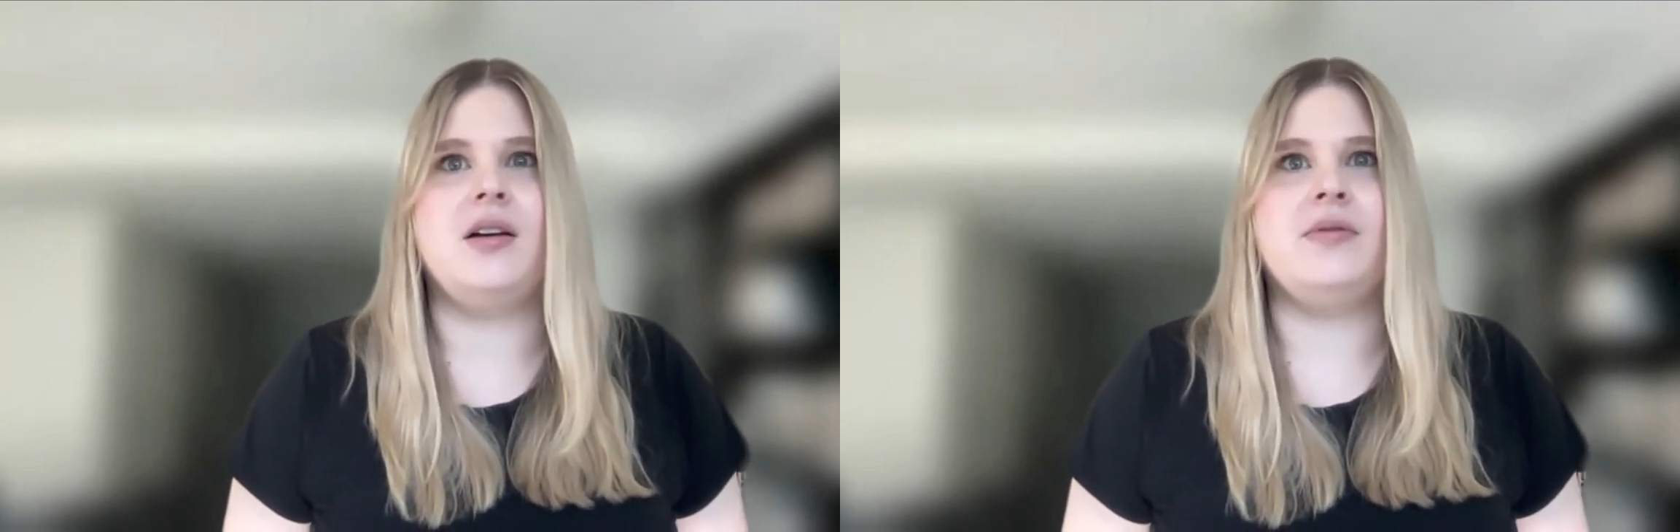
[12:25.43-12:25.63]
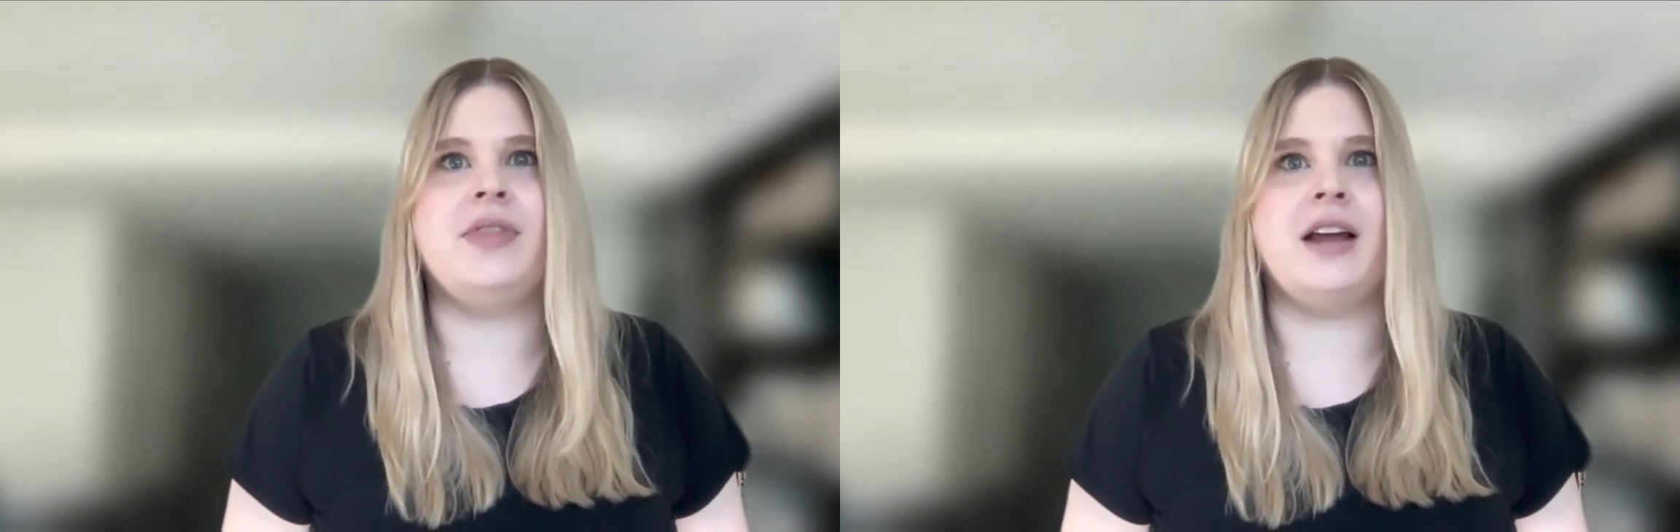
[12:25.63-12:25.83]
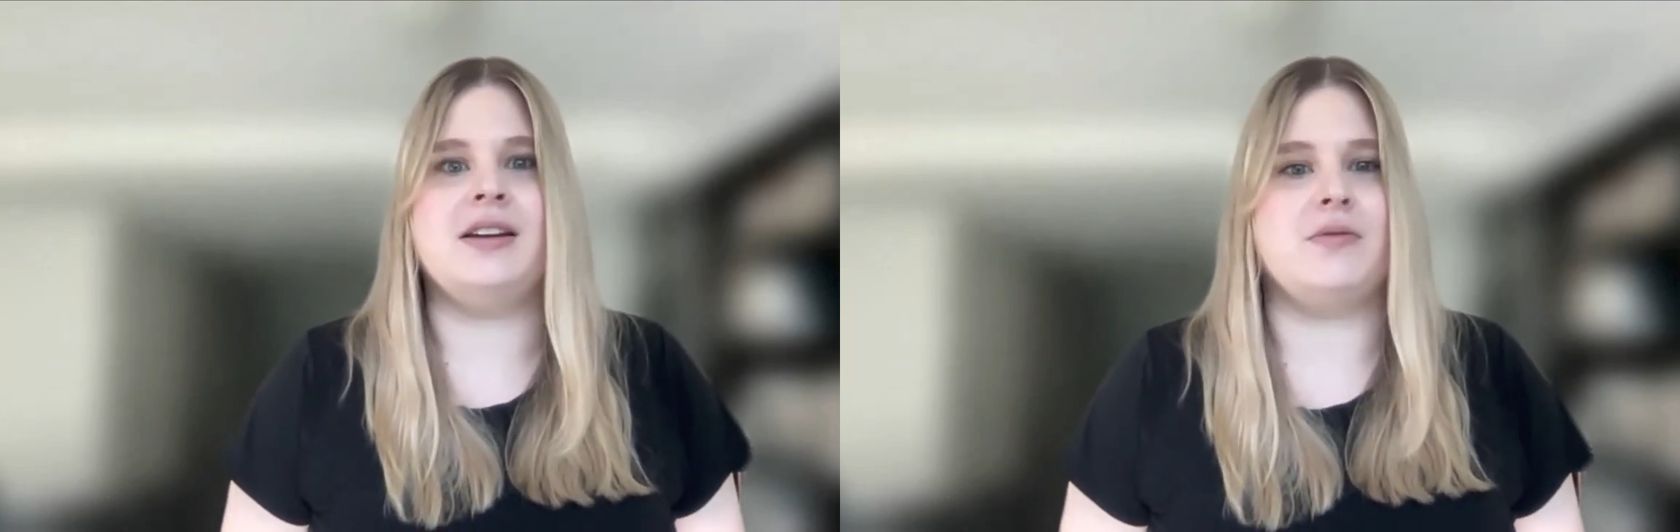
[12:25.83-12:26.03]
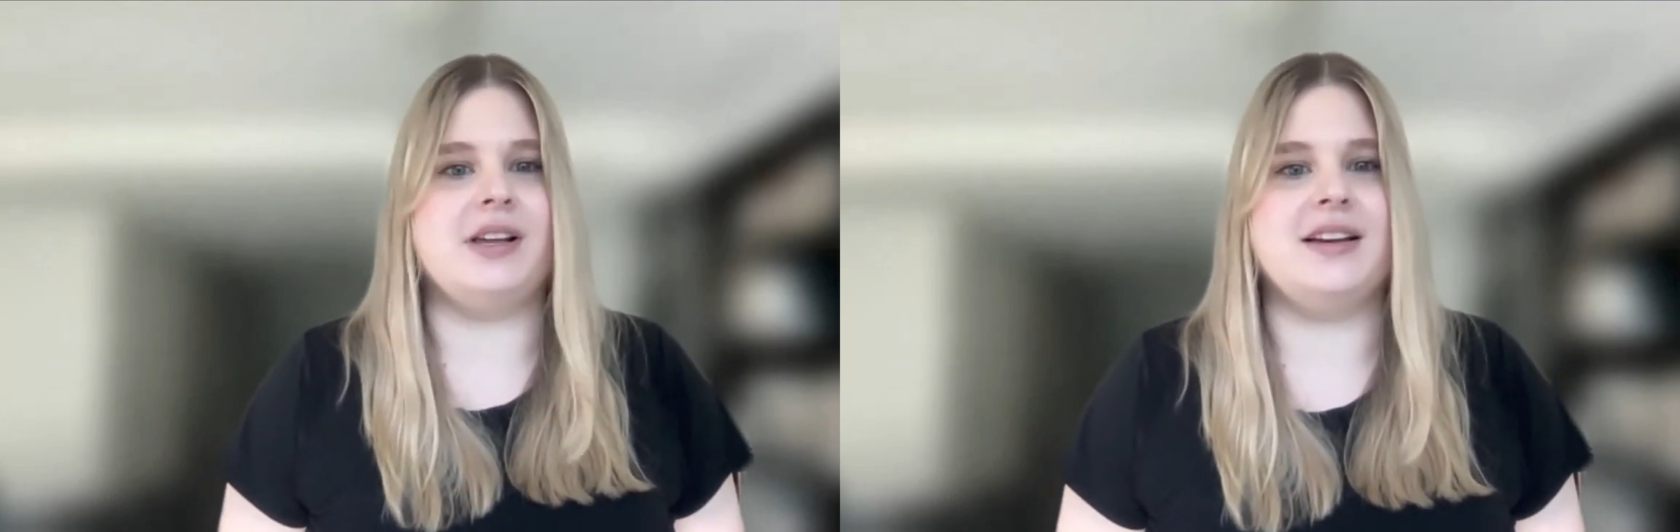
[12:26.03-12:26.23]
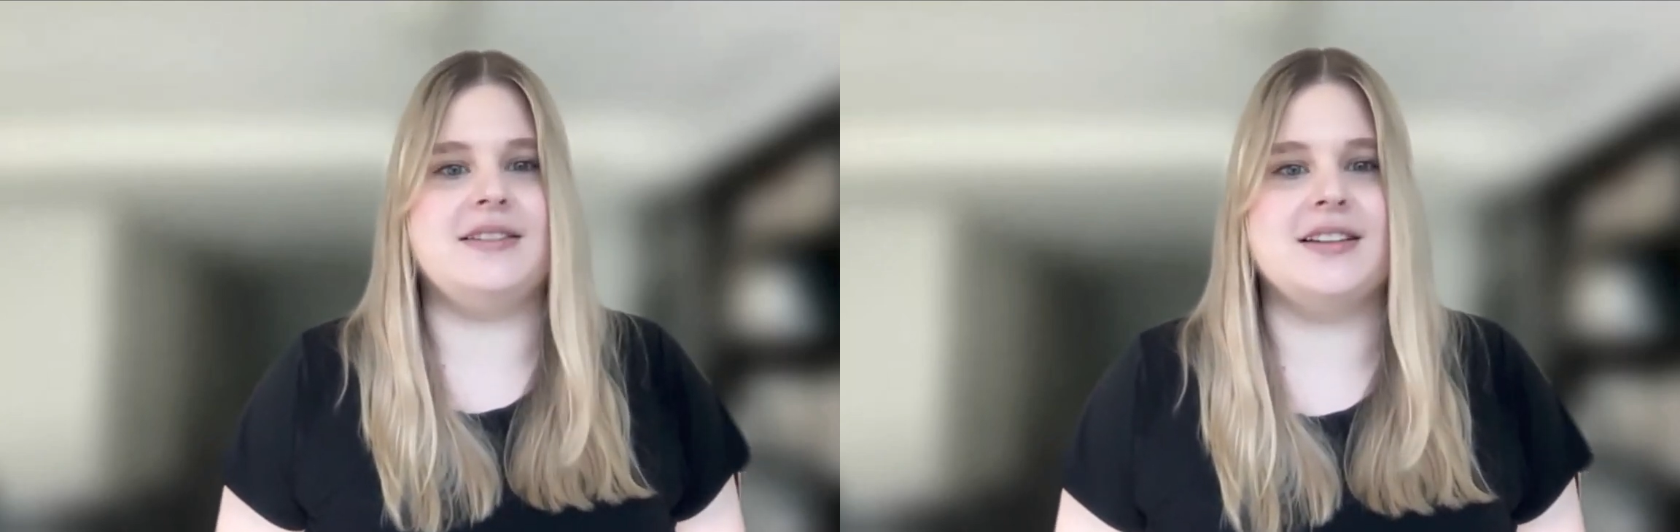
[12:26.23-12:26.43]
that didn't
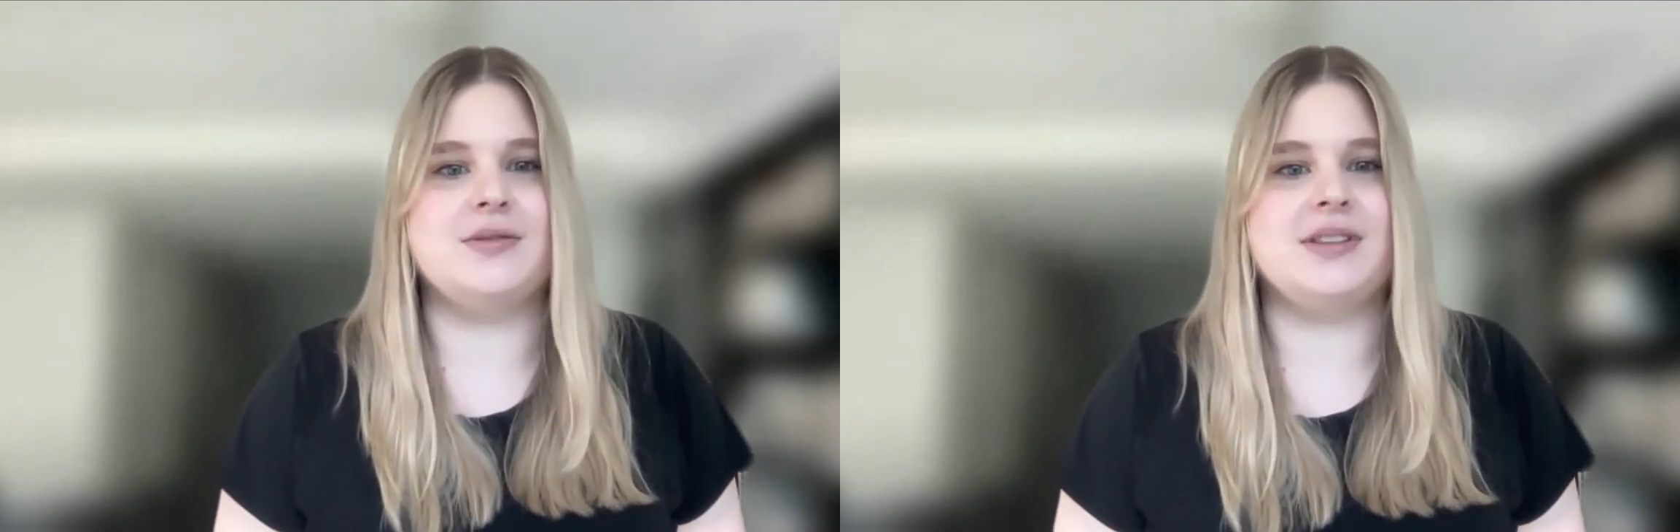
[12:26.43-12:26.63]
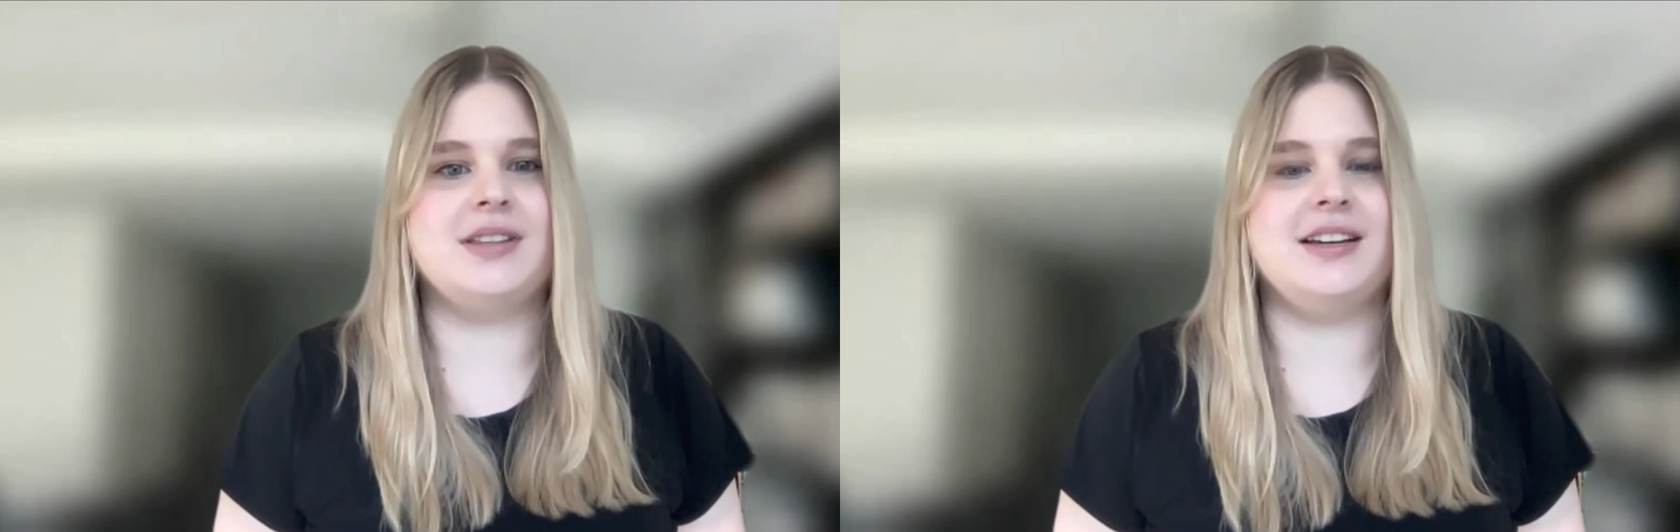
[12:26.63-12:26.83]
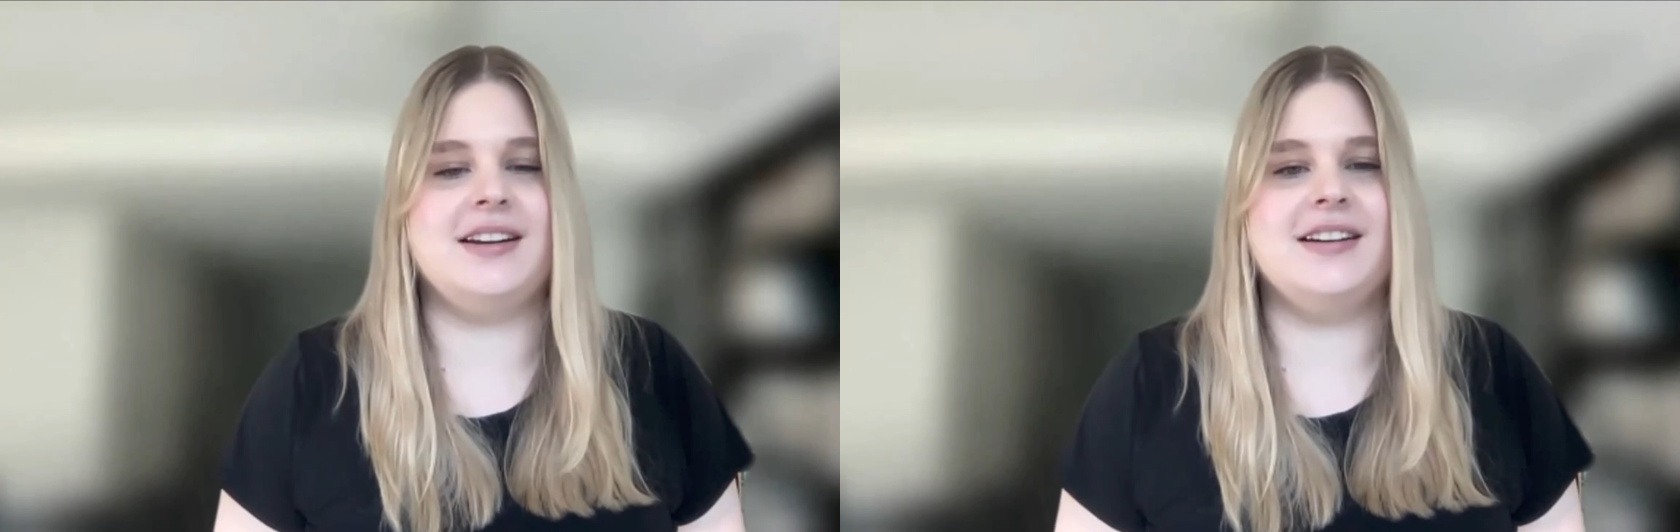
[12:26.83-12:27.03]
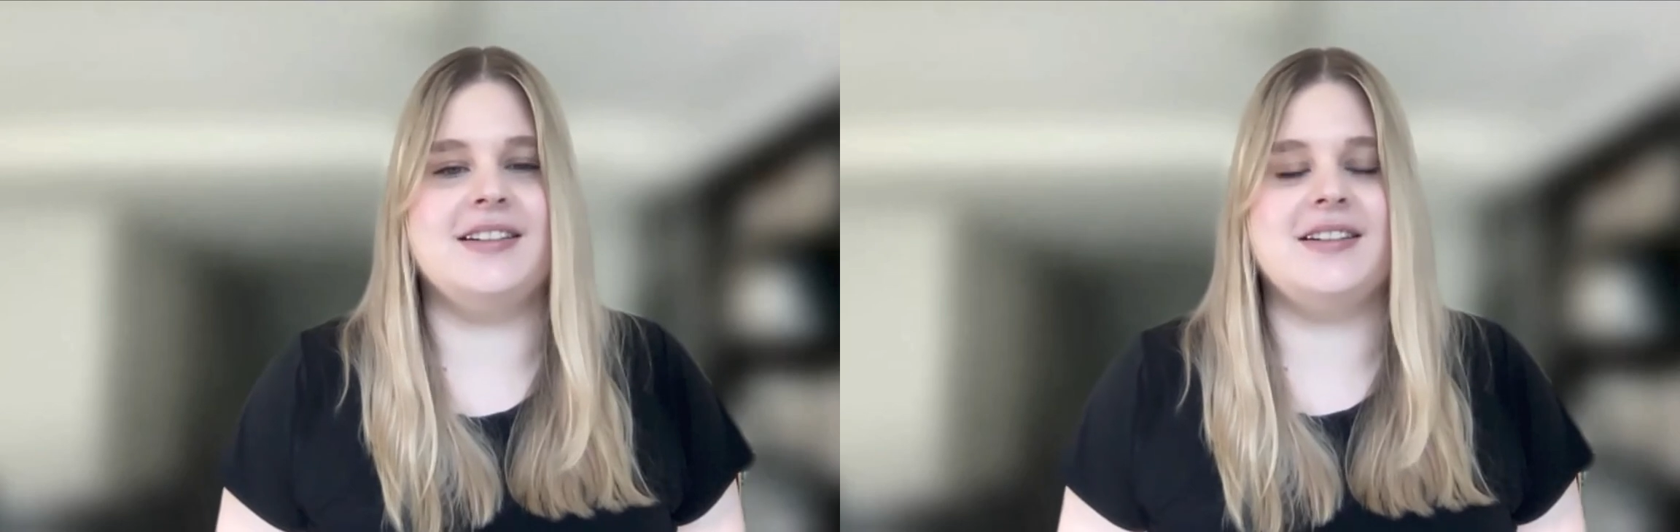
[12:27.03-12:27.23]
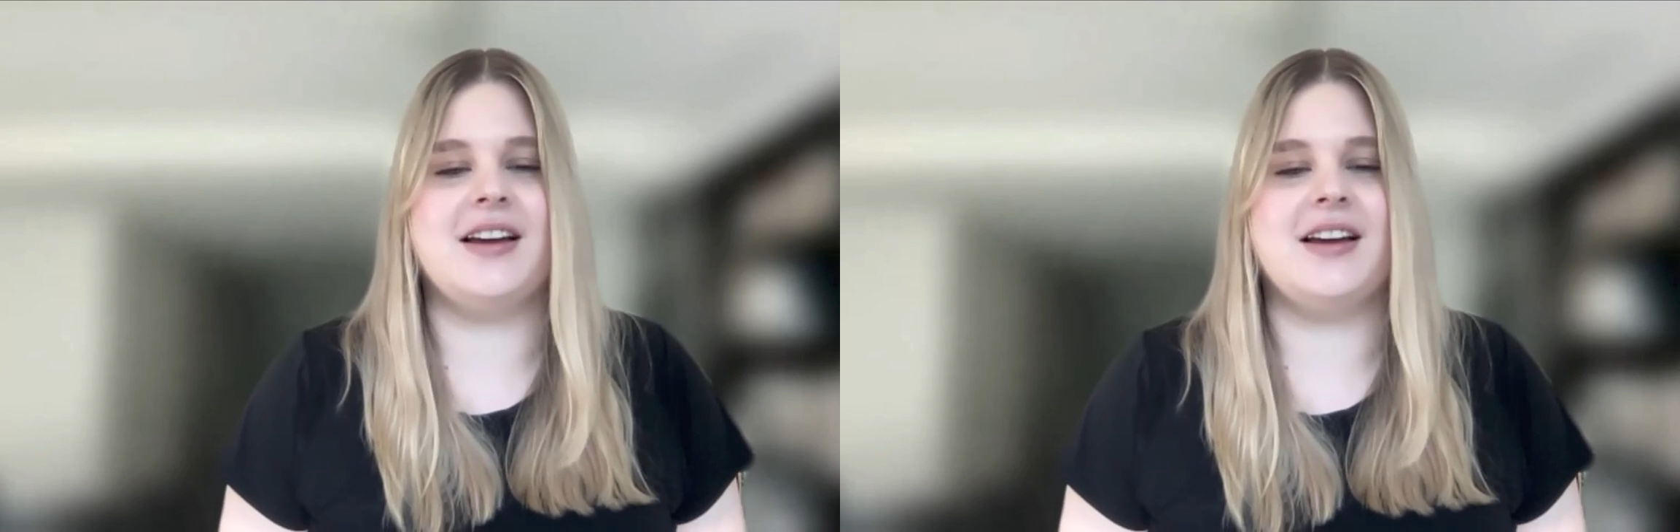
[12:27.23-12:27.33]
really exist within